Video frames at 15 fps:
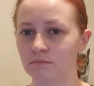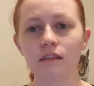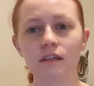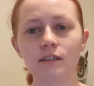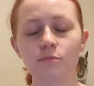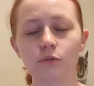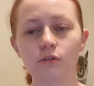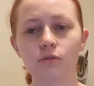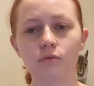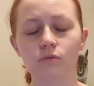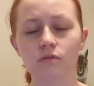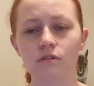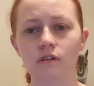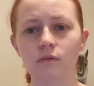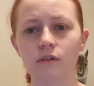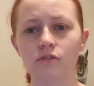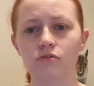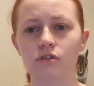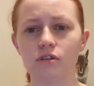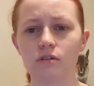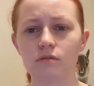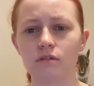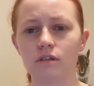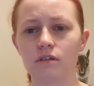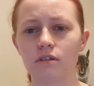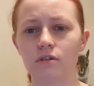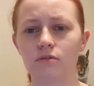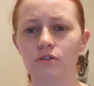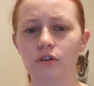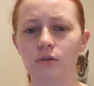This book also introduces
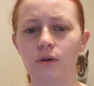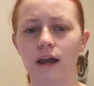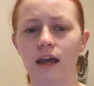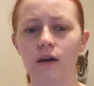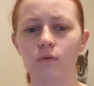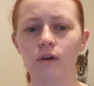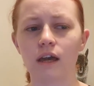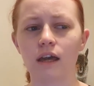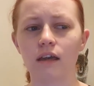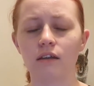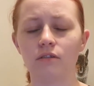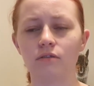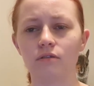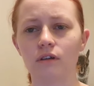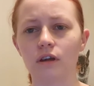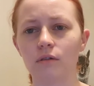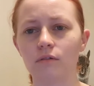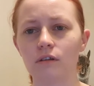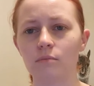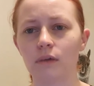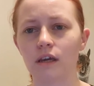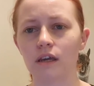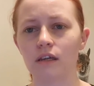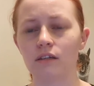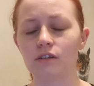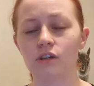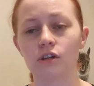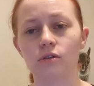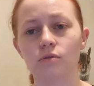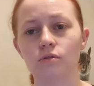you to how Kate not only made
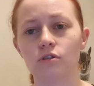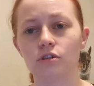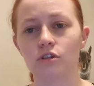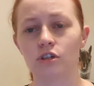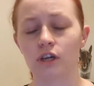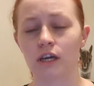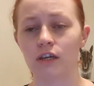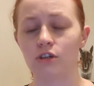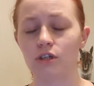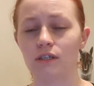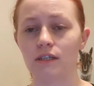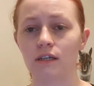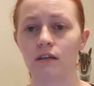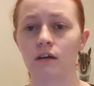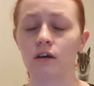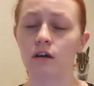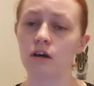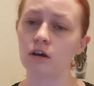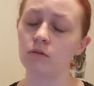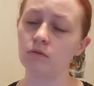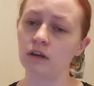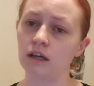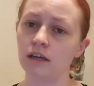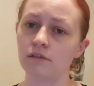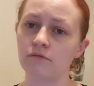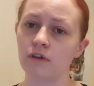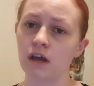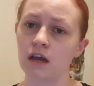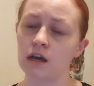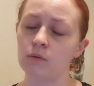huge changes in her own life,
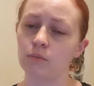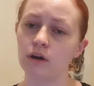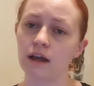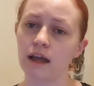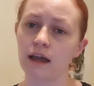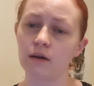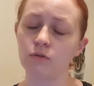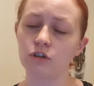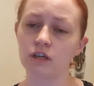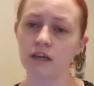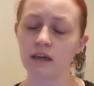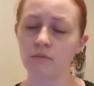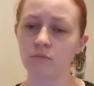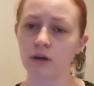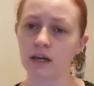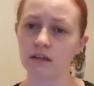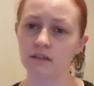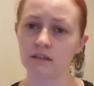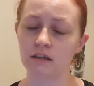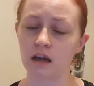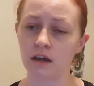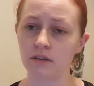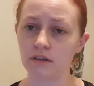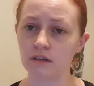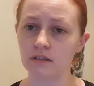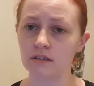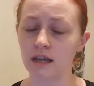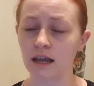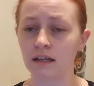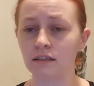but how she impacted
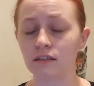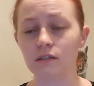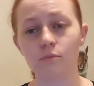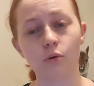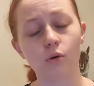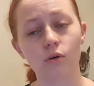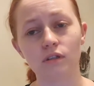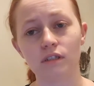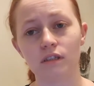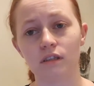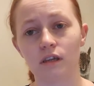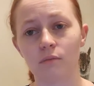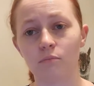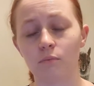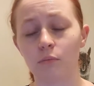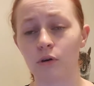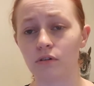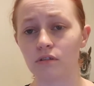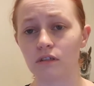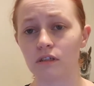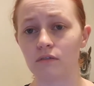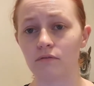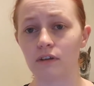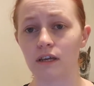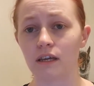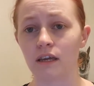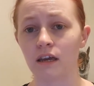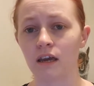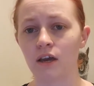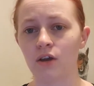others and supported them
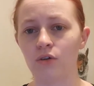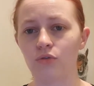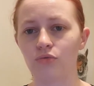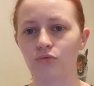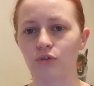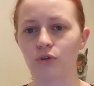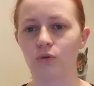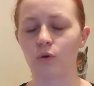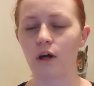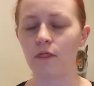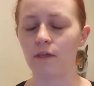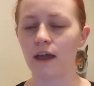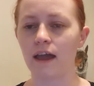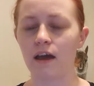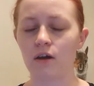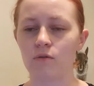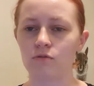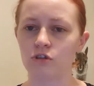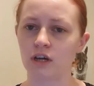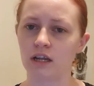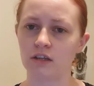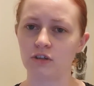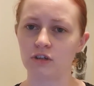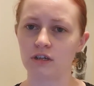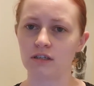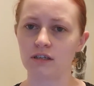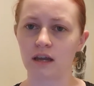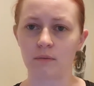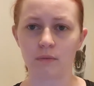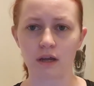positively through their own
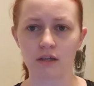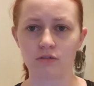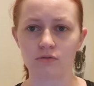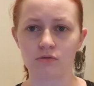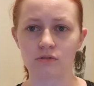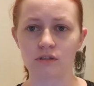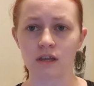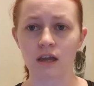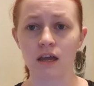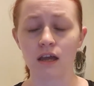challenges and battles,